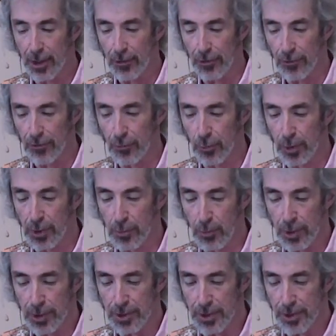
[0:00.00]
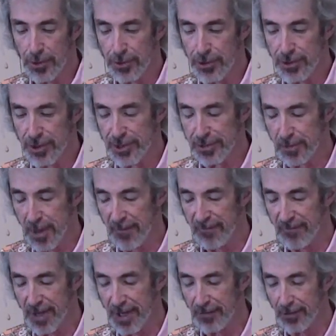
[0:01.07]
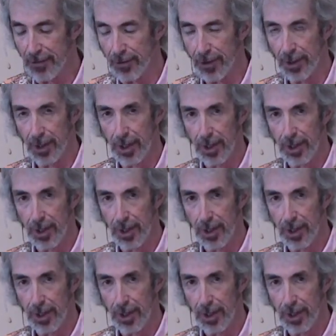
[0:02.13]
on the 21 years since my father